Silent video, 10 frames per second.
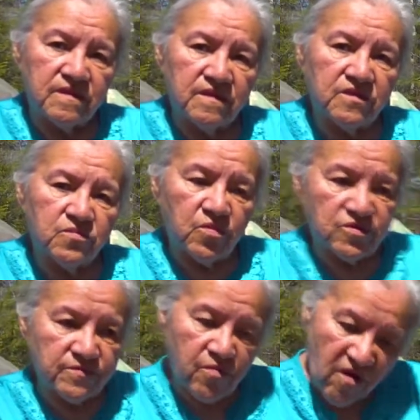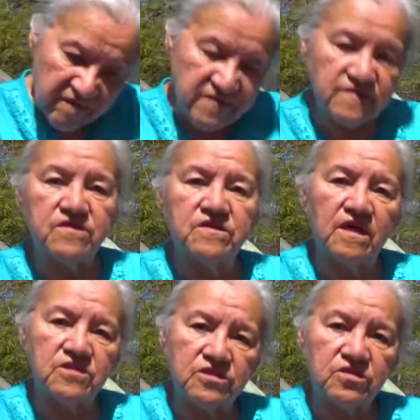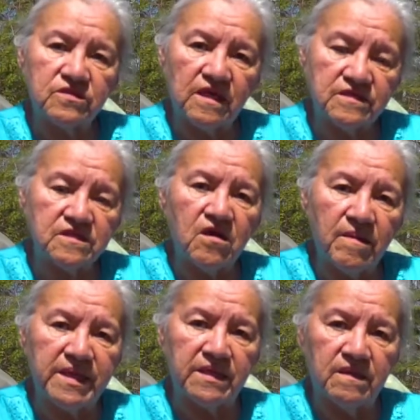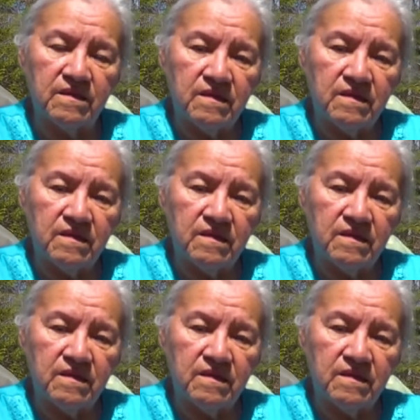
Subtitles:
it was prophecy that's coming.